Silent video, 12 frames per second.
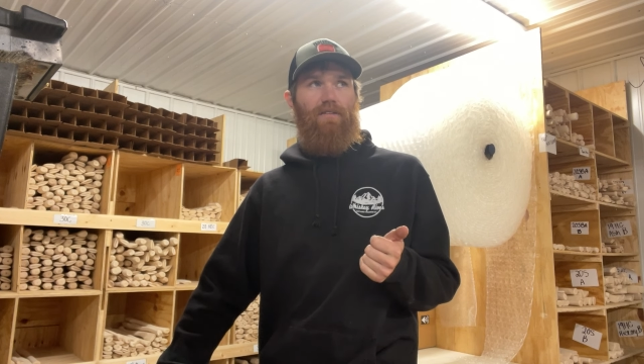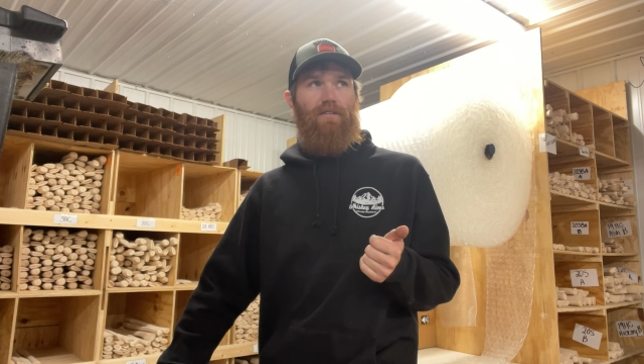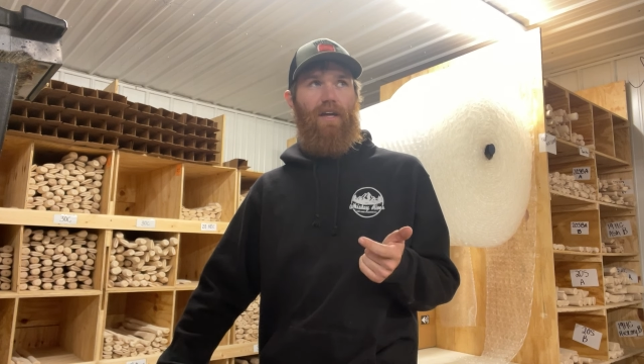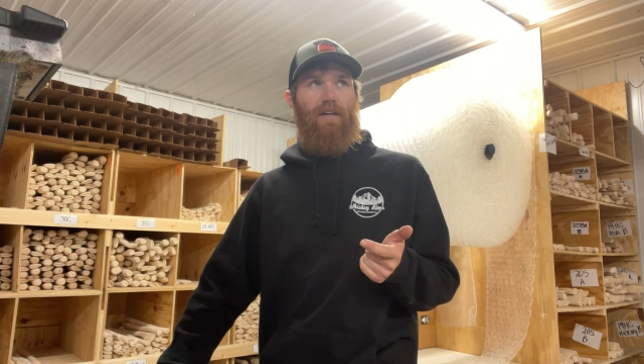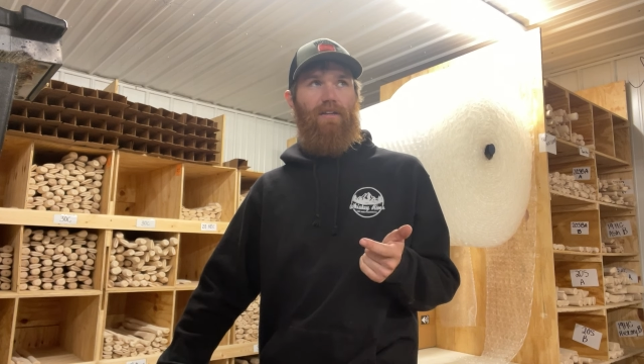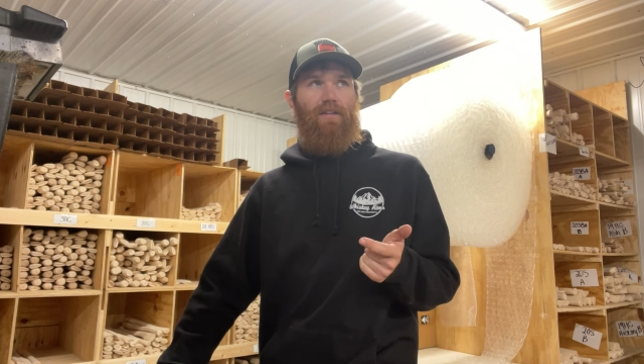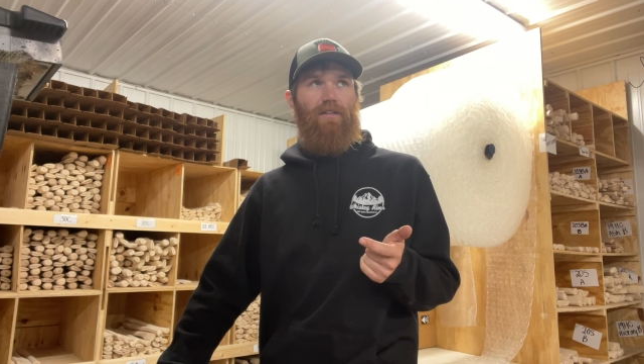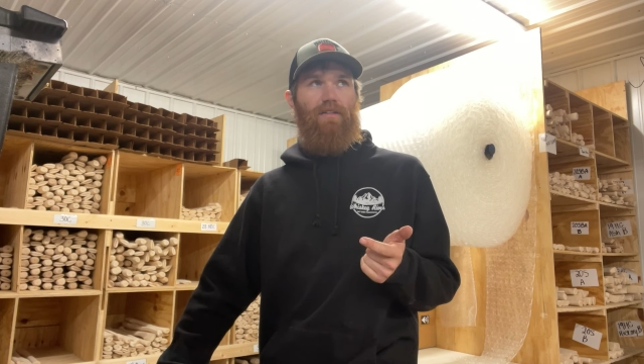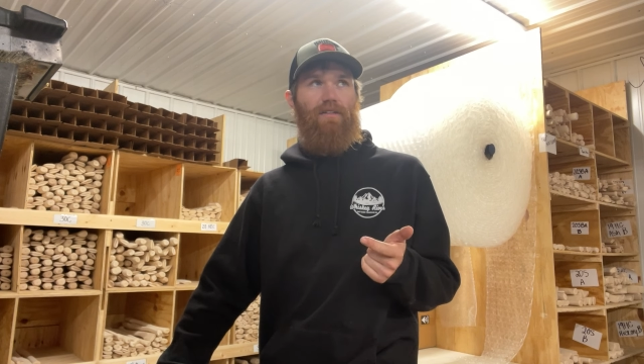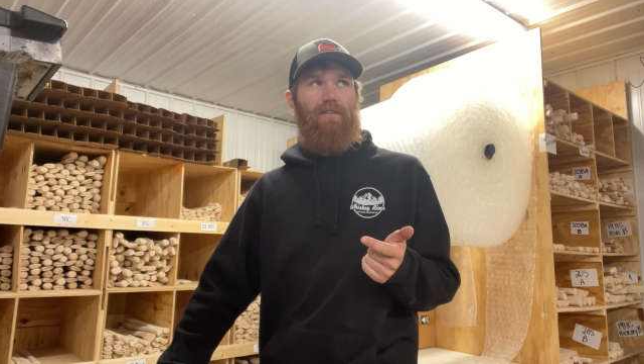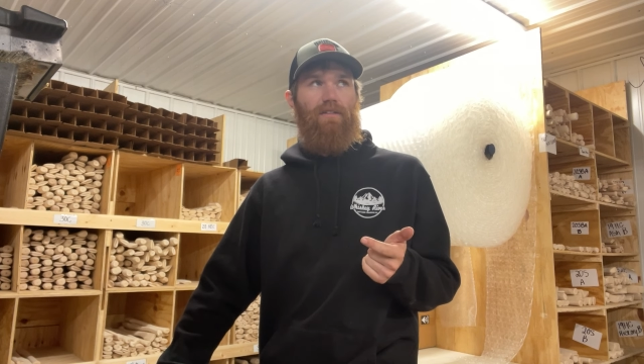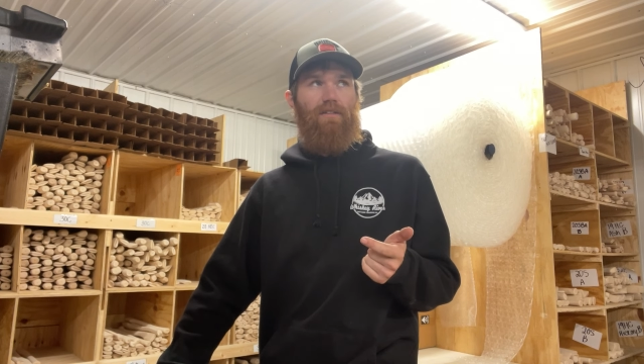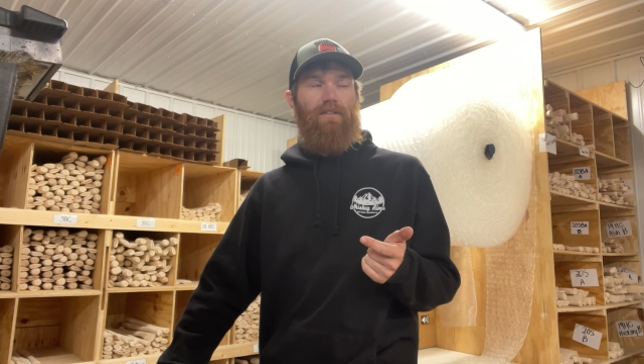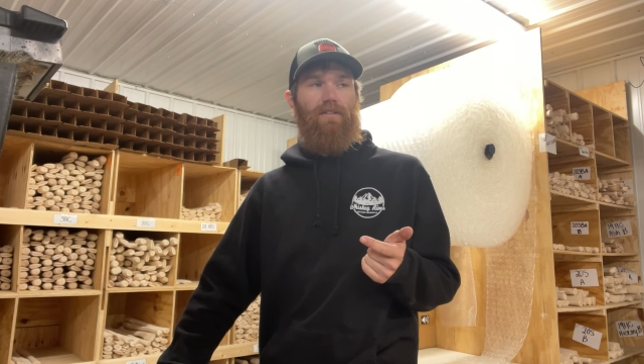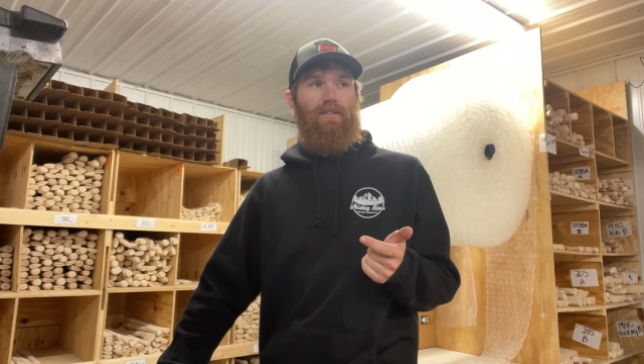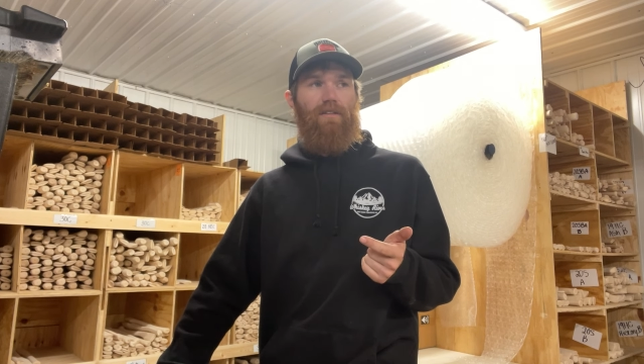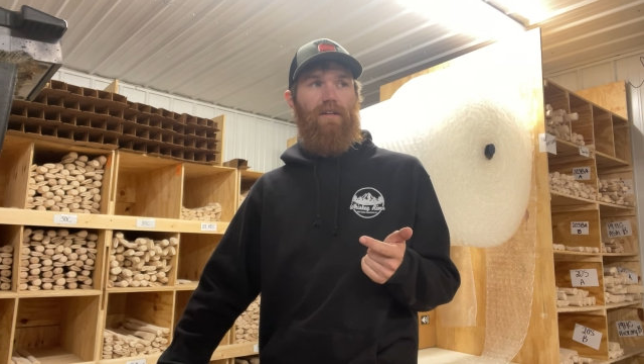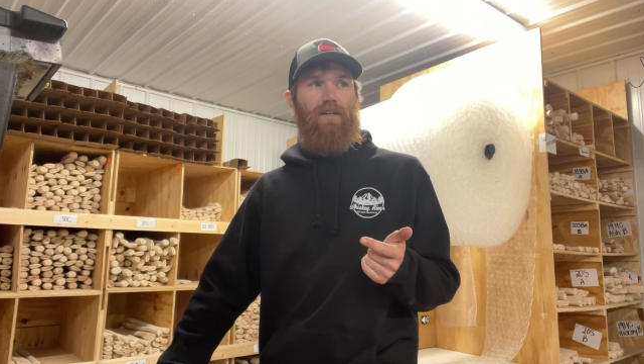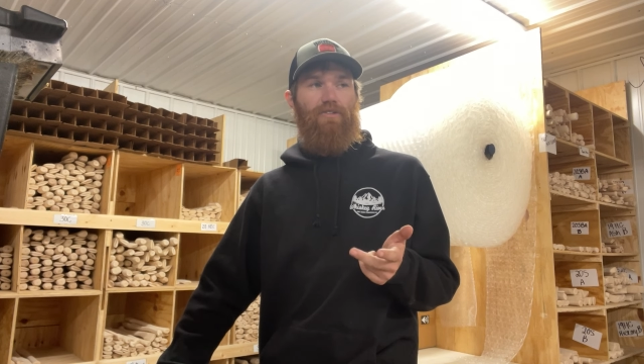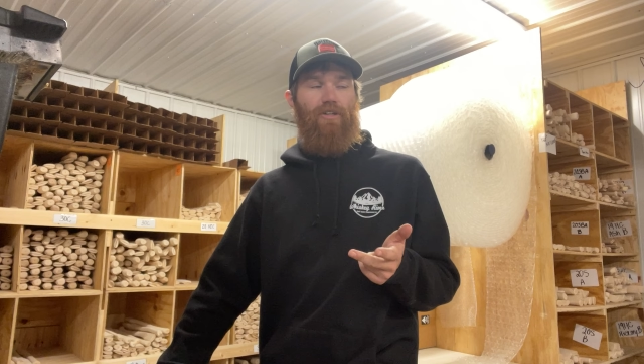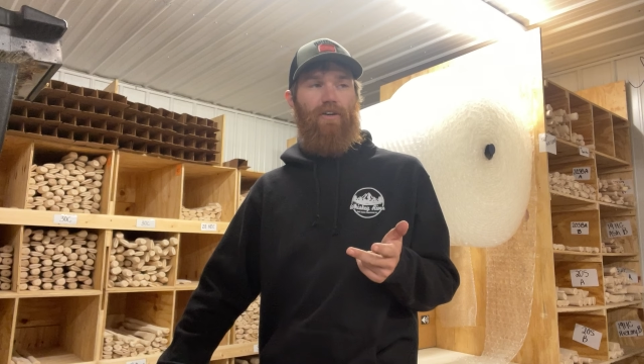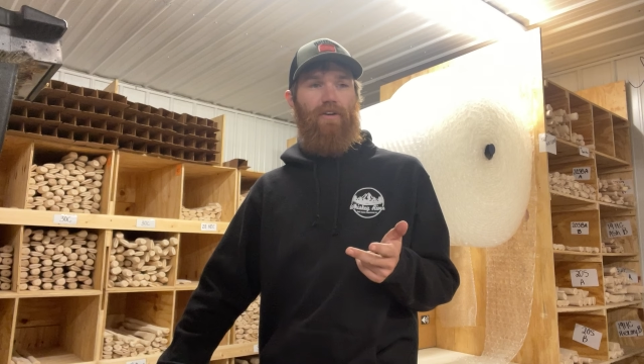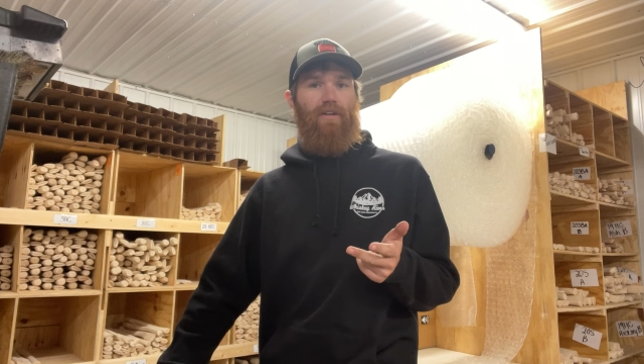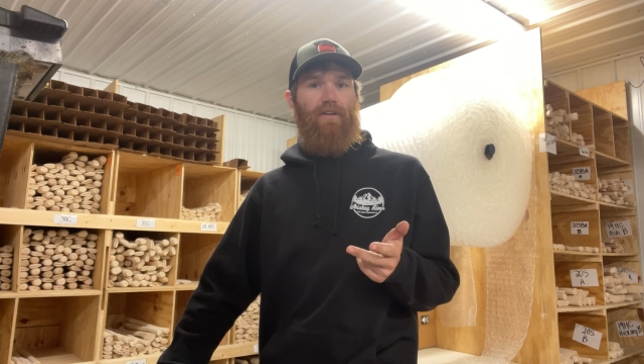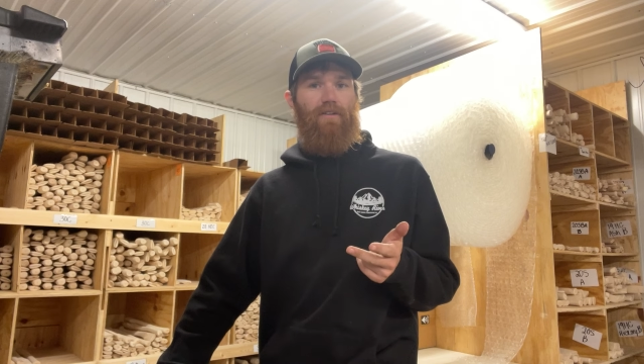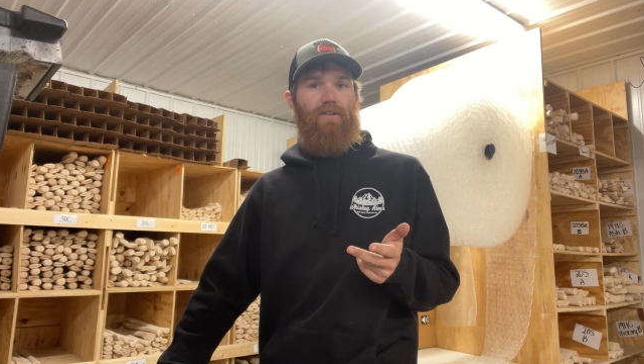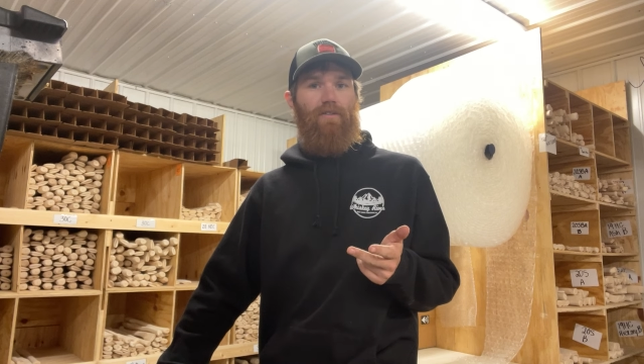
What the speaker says: Kayla, and Jared,